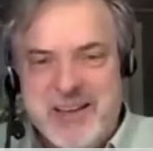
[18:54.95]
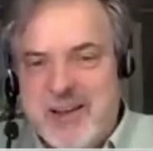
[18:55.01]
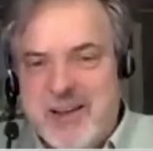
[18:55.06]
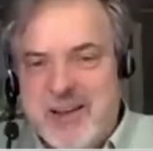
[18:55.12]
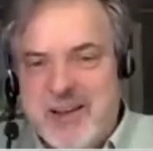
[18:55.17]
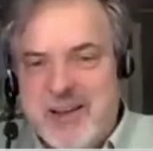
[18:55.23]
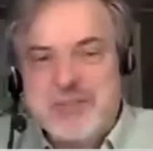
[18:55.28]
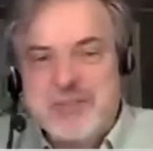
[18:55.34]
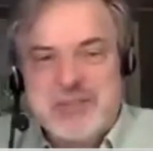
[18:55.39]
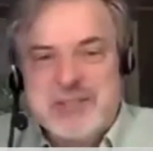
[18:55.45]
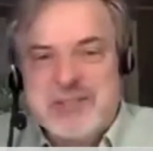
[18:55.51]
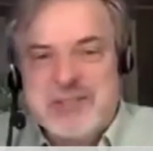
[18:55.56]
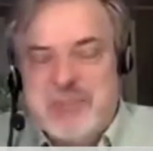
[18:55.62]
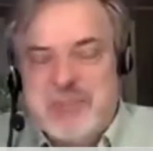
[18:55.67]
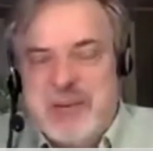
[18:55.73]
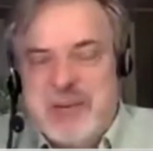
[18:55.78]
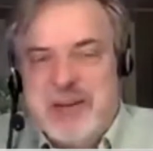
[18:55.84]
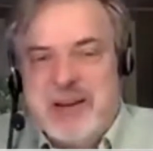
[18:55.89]
which is just
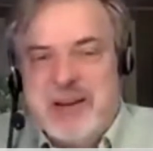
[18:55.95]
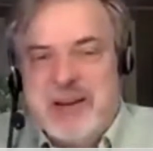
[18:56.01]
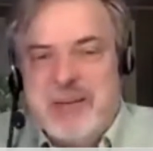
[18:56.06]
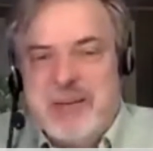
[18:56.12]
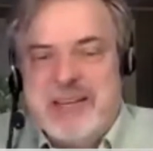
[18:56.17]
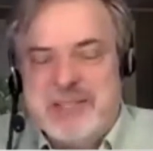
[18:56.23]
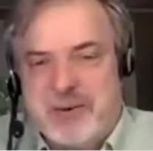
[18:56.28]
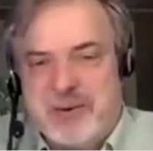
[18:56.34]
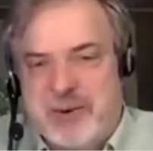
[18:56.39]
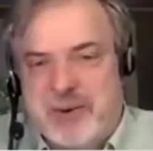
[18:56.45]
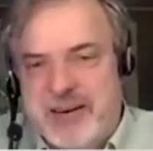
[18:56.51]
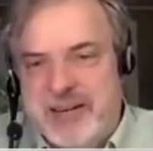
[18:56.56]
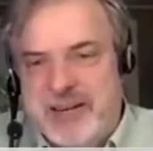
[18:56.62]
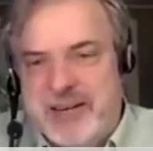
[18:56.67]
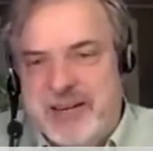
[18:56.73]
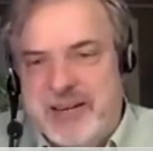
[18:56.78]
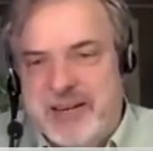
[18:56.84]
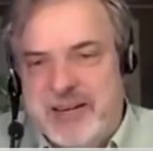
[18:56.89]
to me amazing,
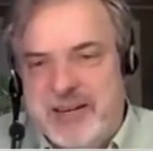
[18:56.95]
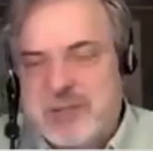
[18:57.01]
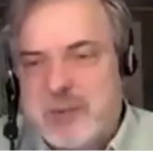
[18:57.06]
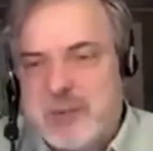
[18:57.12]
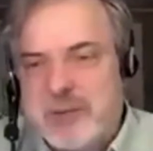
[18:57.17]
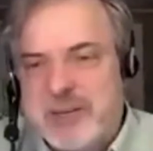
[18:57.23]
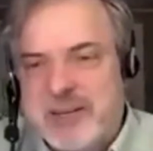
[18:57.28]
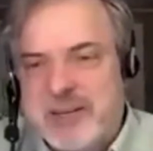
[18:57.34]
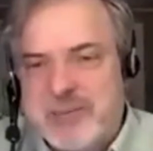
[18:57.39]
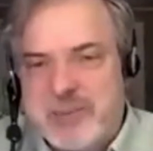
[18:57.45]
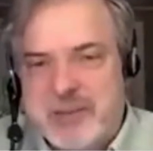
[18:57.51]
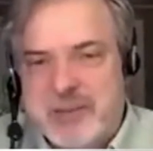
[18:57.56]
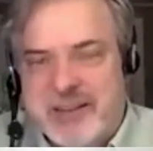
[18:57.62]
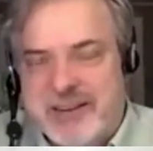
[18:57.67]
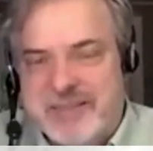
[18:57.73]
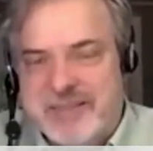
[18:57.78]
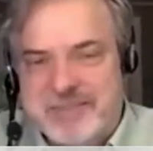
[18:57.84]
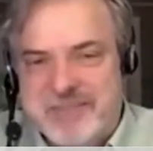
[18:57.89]
right? So someone can be
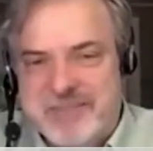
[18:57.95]
like,